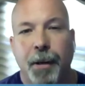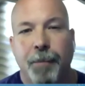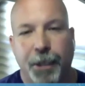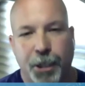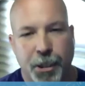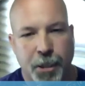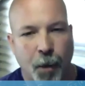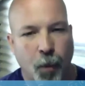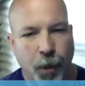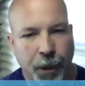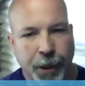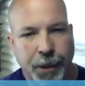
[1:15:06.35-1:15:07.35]
But she's not
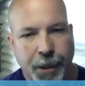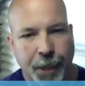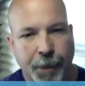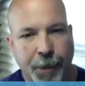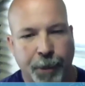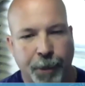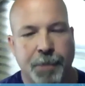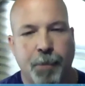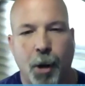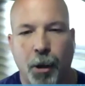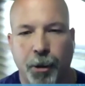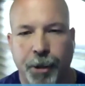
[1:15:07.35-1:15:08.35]
willing to let me play
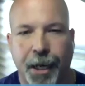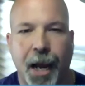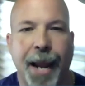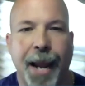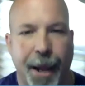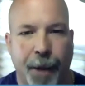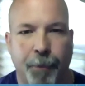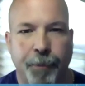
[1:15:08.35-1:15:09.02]
smaller than I am.